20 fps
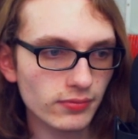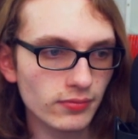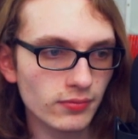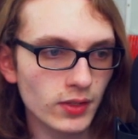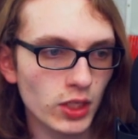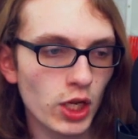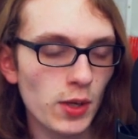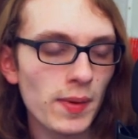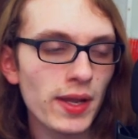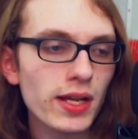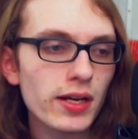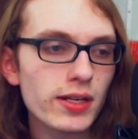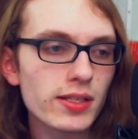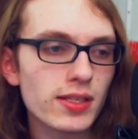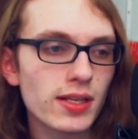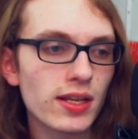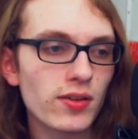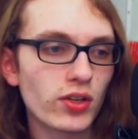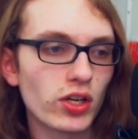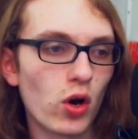Command isn't
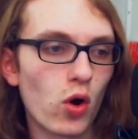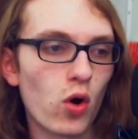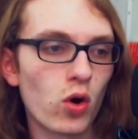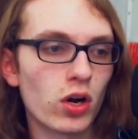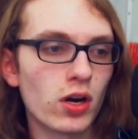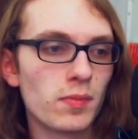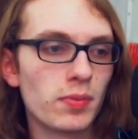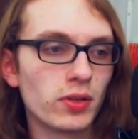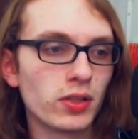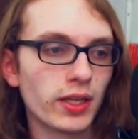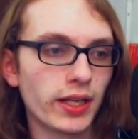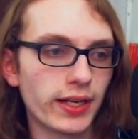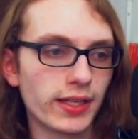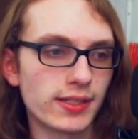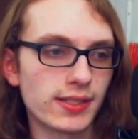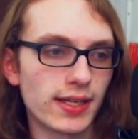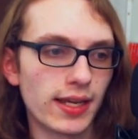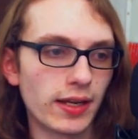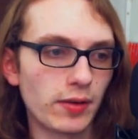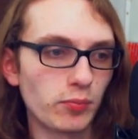even horrible in its
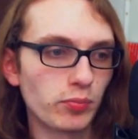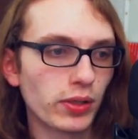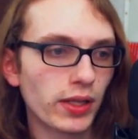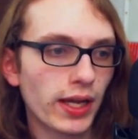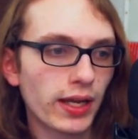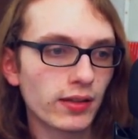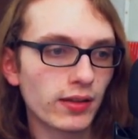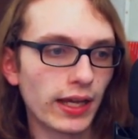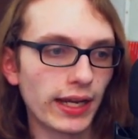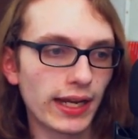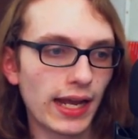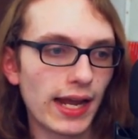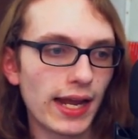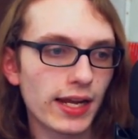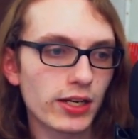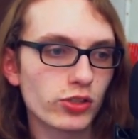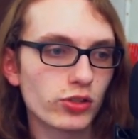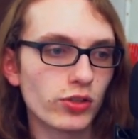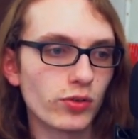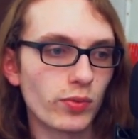gameplay. Like, I
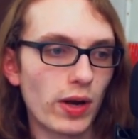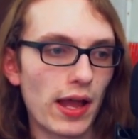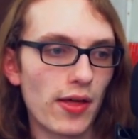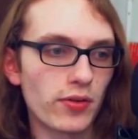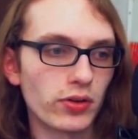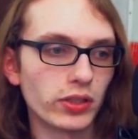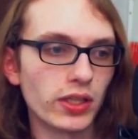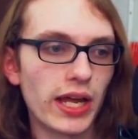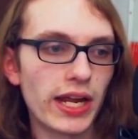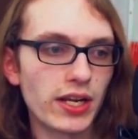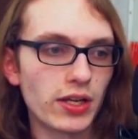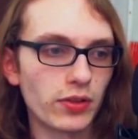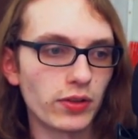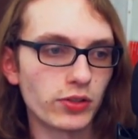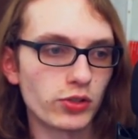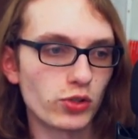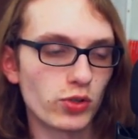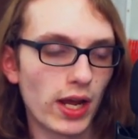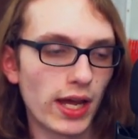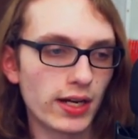actually rather like the
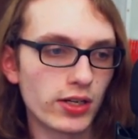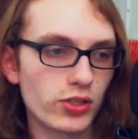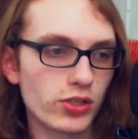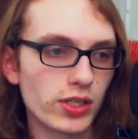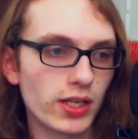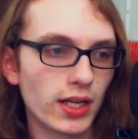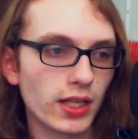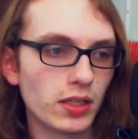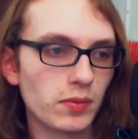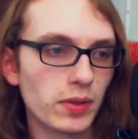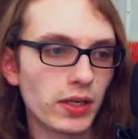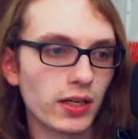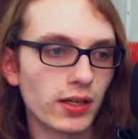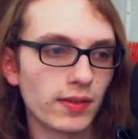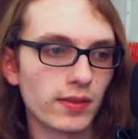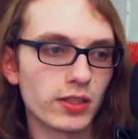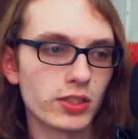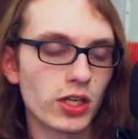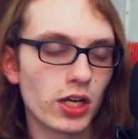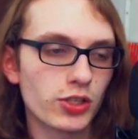strategy element, and
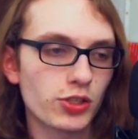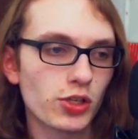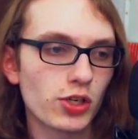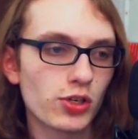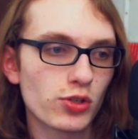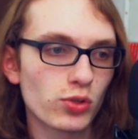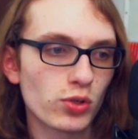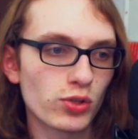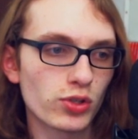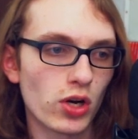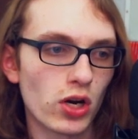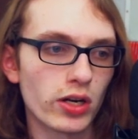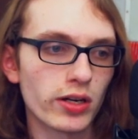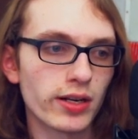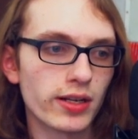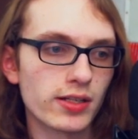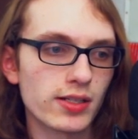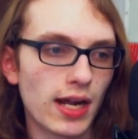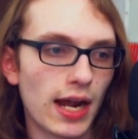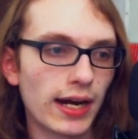the touch controls aren't
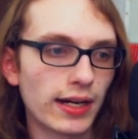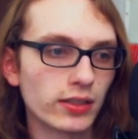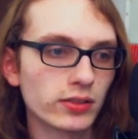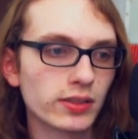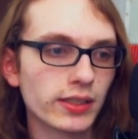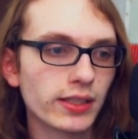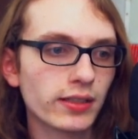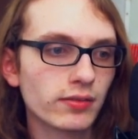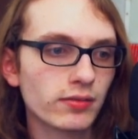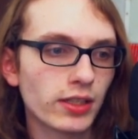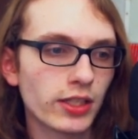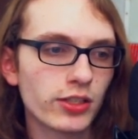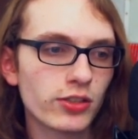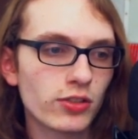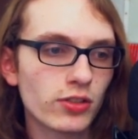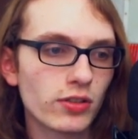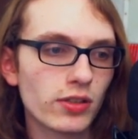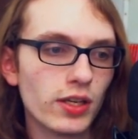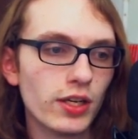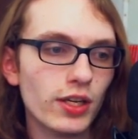entirely
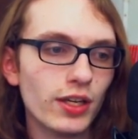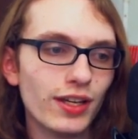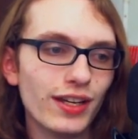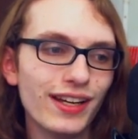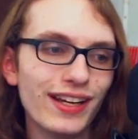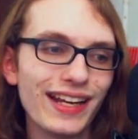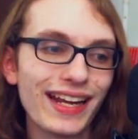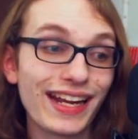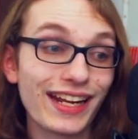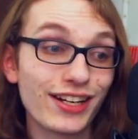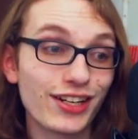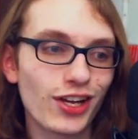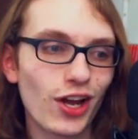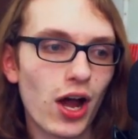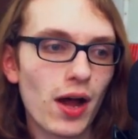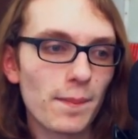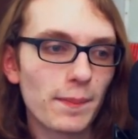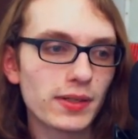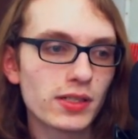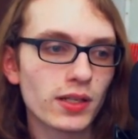
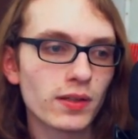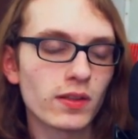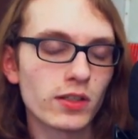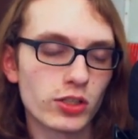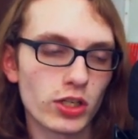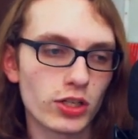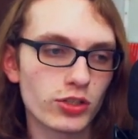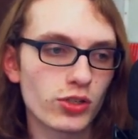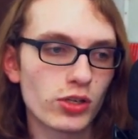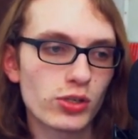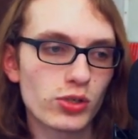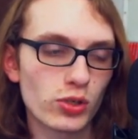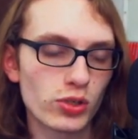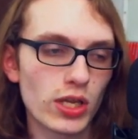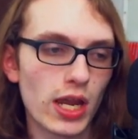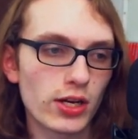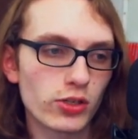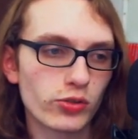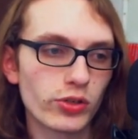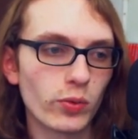incompetent. The touch controls
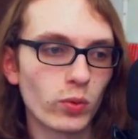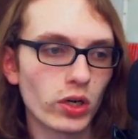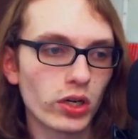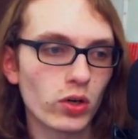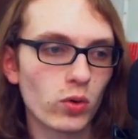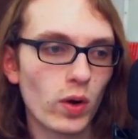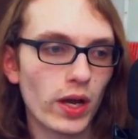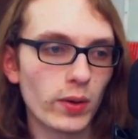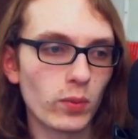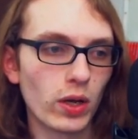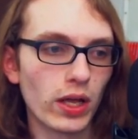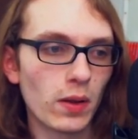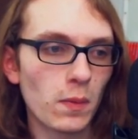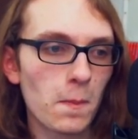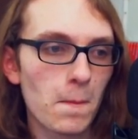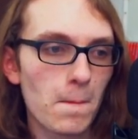actually work quite well.